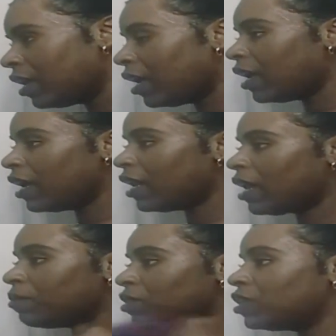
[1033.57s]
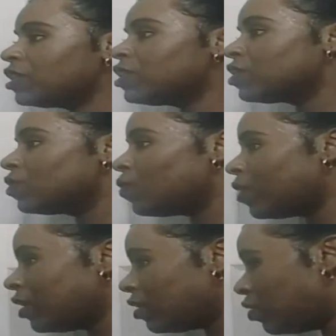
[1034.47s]
and I'm just
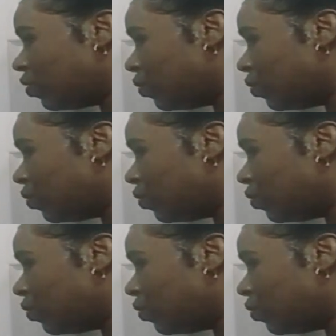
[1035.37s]
going to